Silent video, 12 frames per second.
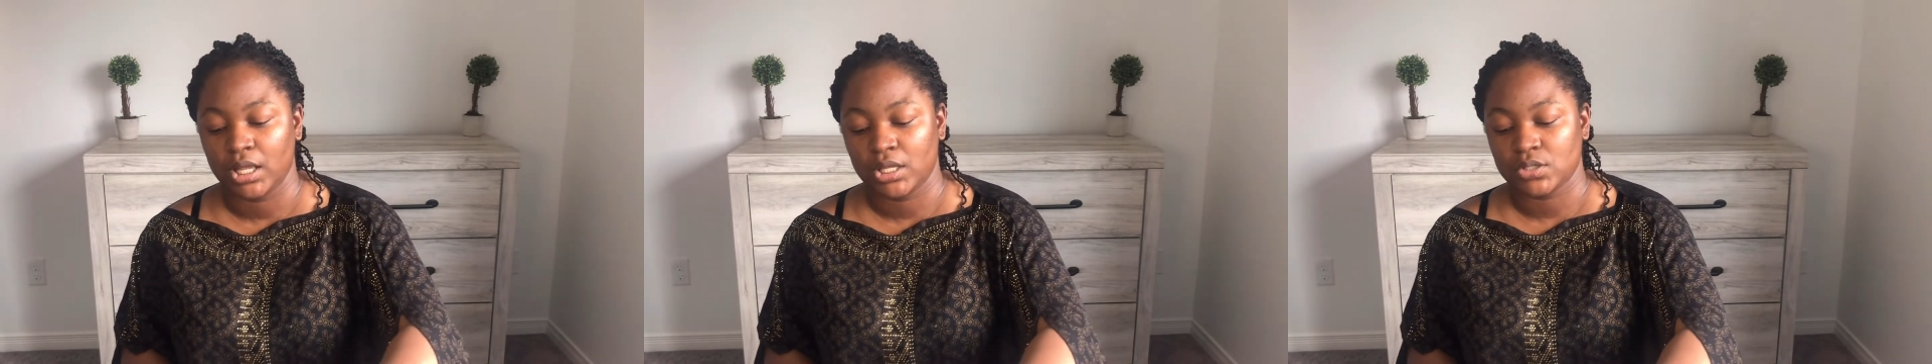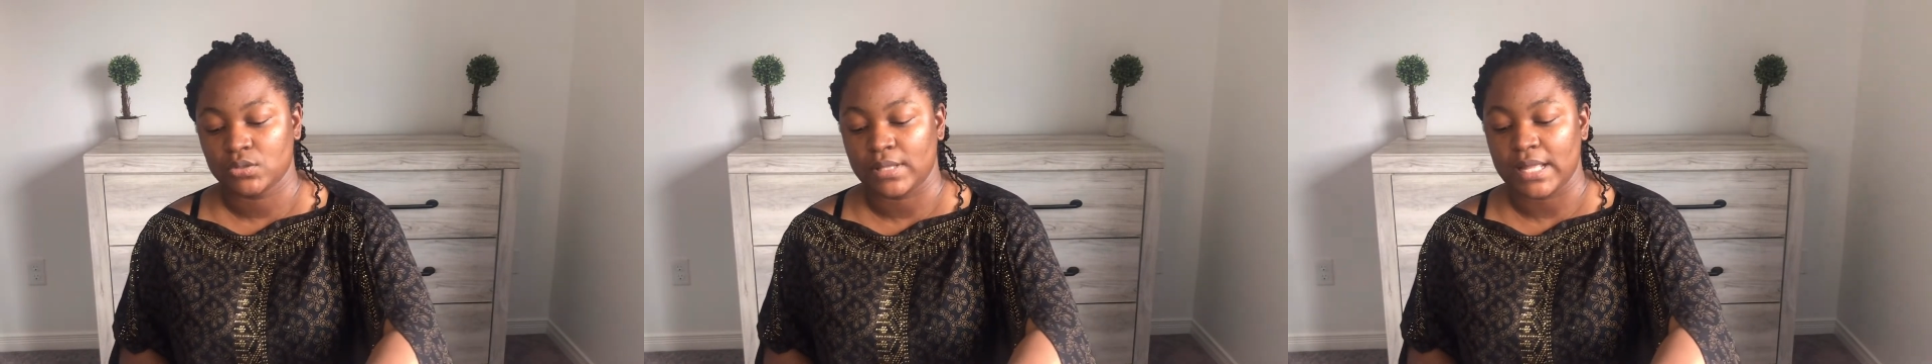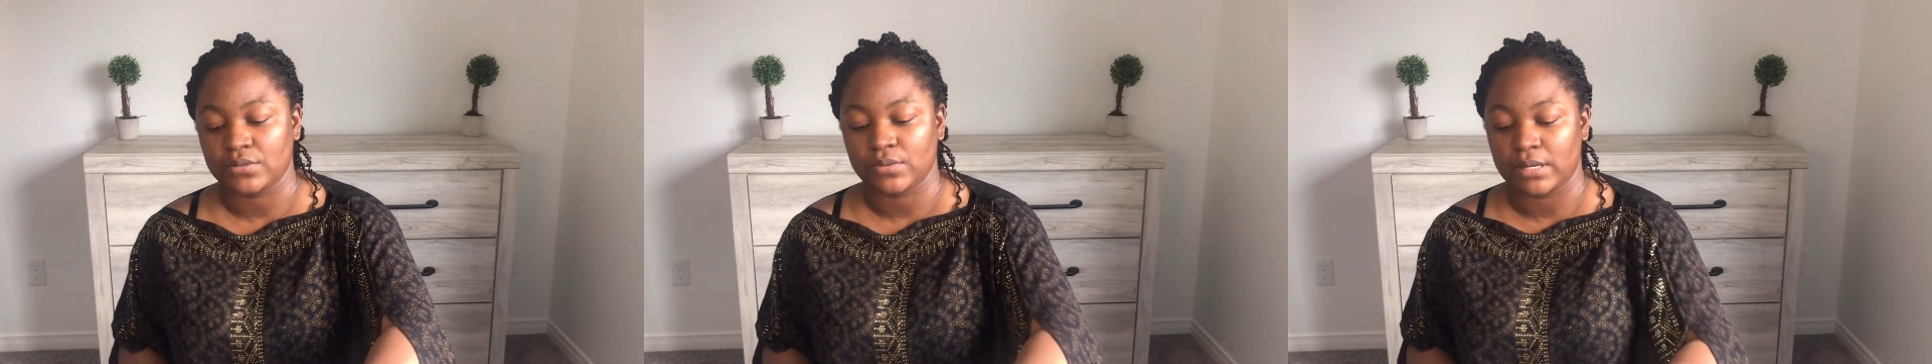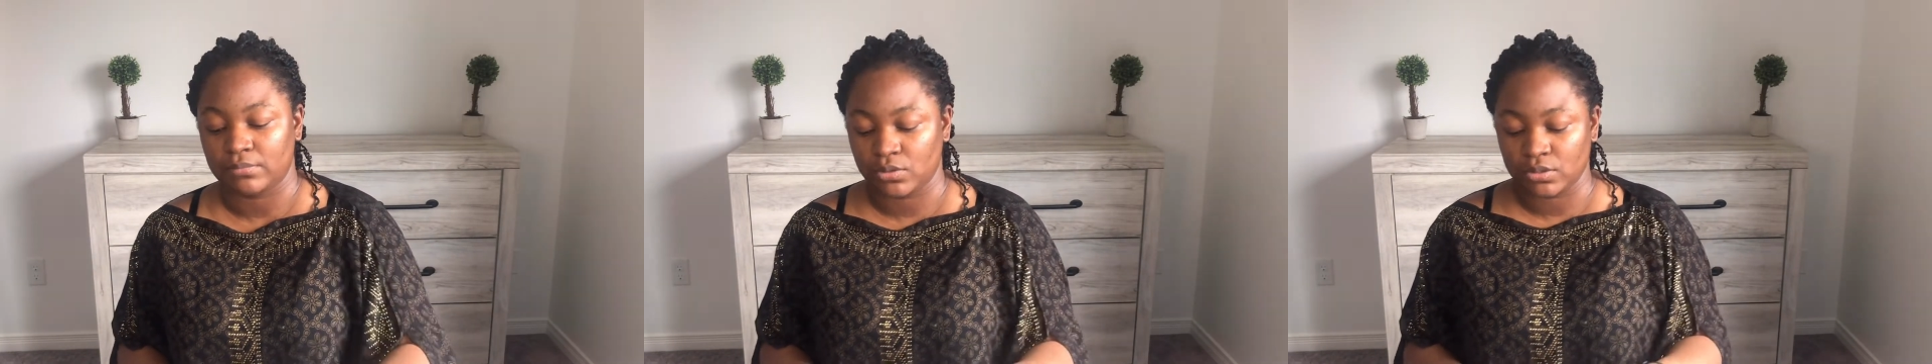So that's what
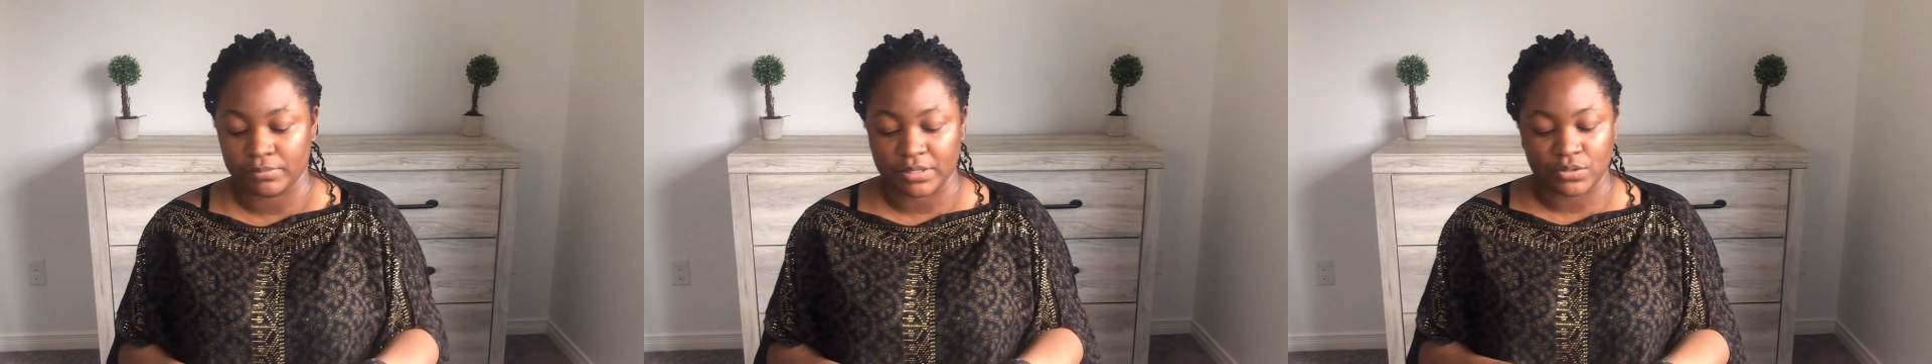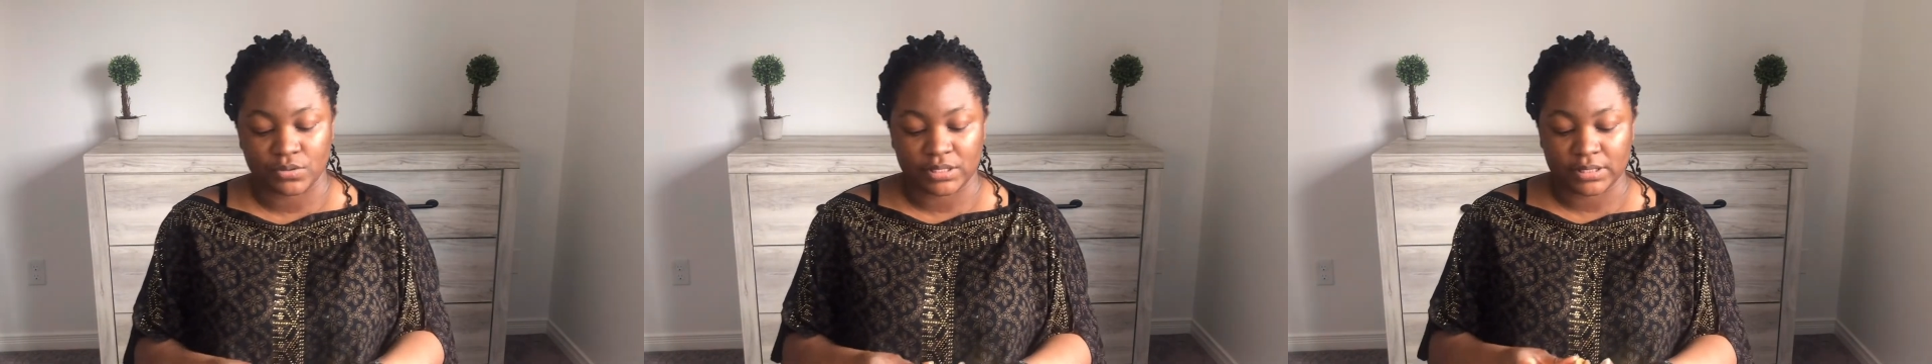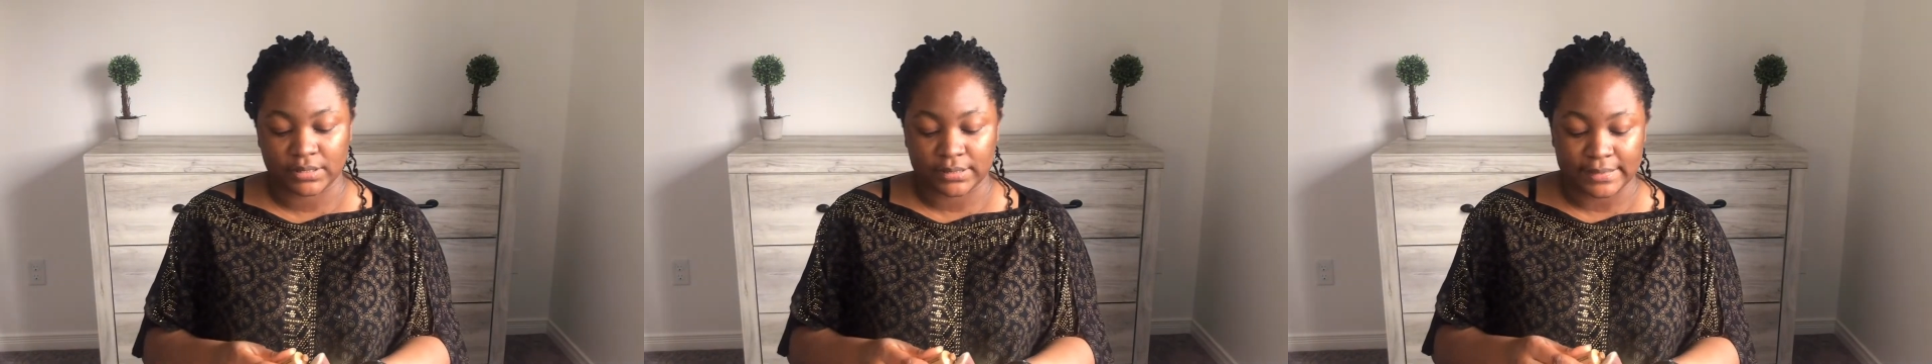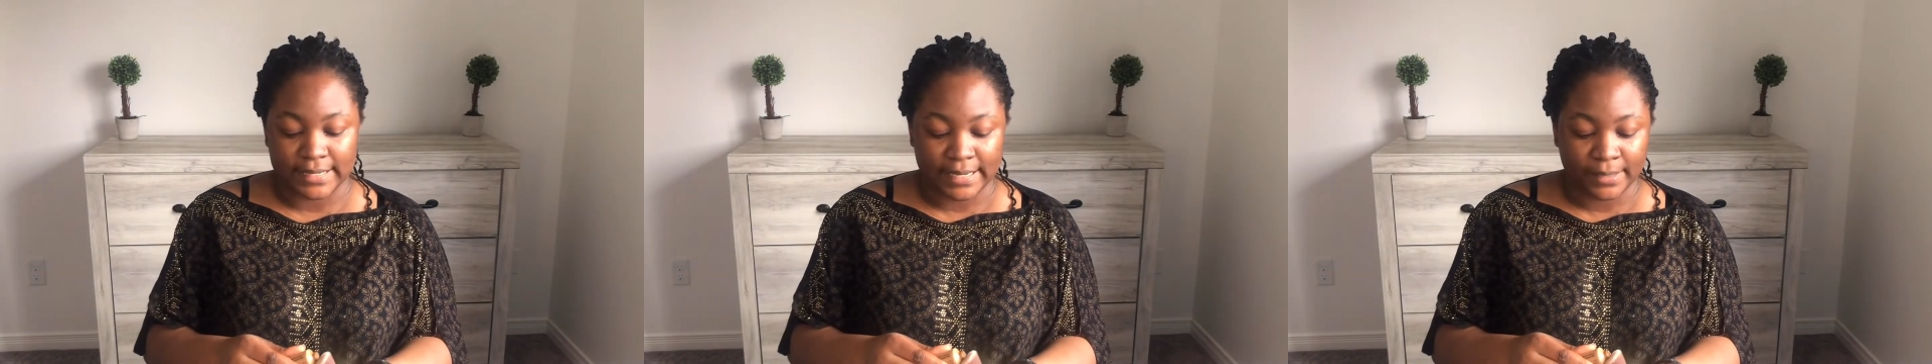I'm going to be using
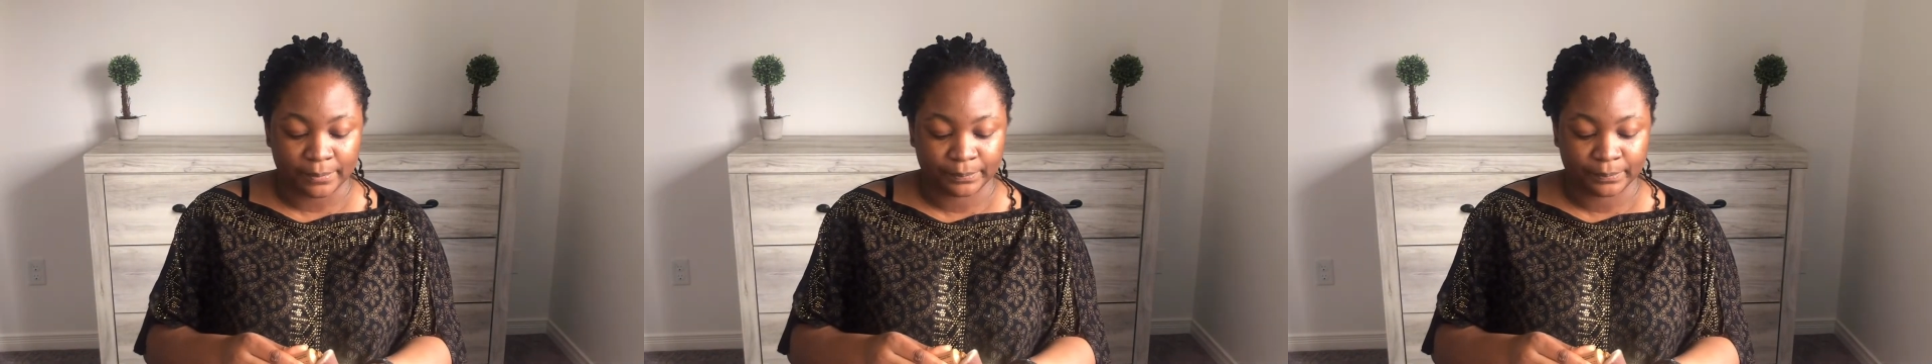today.